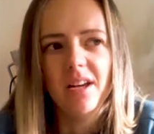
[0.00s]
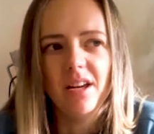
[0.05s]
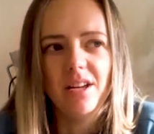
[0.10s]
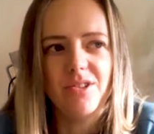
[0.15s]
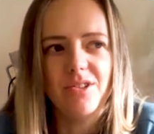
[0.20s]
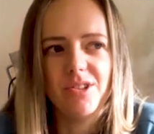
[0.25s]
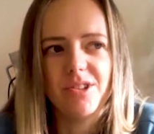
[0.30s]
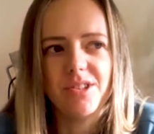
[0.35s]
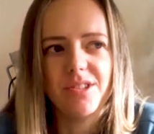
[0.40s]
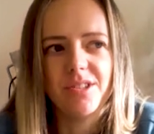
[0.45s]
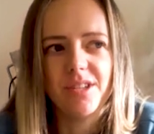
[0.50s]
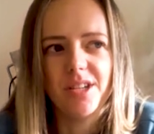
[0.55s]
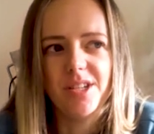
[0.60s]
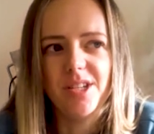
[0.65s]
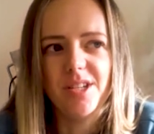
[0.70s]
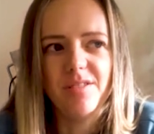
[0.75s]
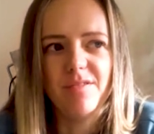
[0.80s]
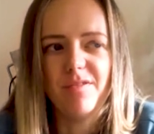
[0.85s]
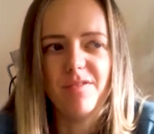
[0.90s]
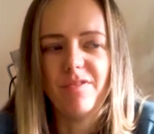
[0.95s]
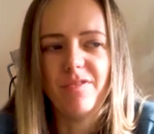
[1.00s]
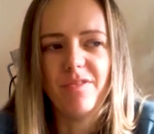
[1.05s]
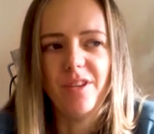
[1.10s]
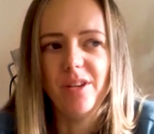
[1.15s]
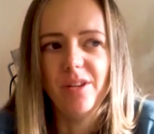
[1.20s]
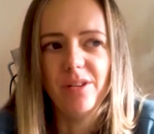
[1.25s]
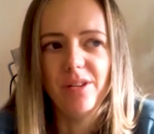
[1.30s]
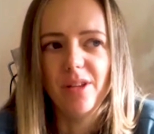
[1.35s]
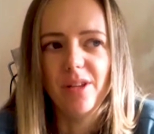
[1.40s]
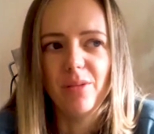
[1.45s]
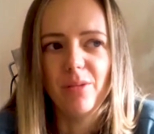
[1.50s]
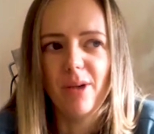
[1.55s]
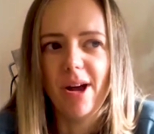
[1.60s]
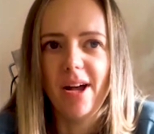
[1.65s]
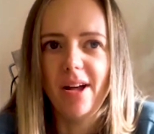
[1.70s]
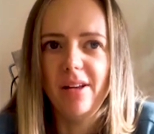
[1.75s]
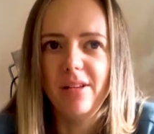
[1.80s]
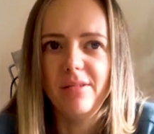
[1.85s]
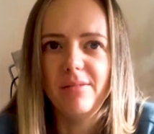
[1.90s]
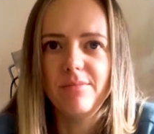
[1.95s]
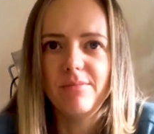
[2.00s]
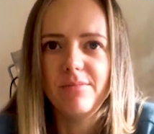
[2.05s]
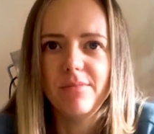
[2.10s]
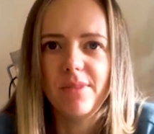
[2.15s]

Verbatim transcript: I just I didn't feel unwell.